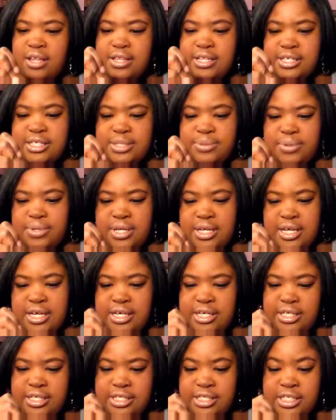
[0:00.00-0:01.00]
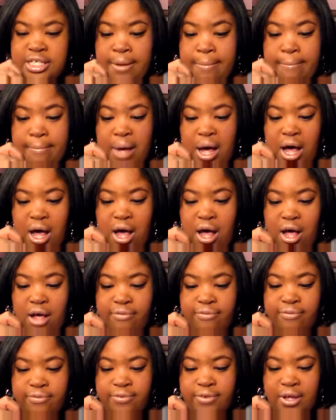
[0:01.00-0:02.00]
this one is
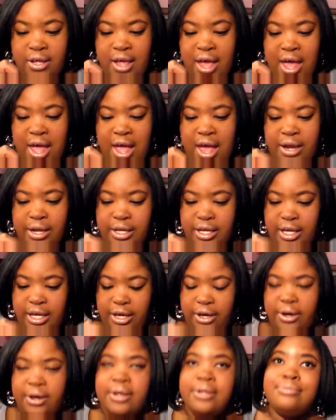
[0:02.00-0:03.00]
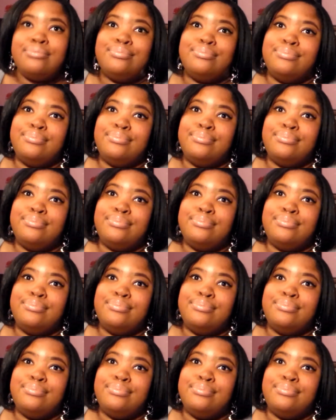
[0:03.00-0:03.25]
Mauve Out of Here.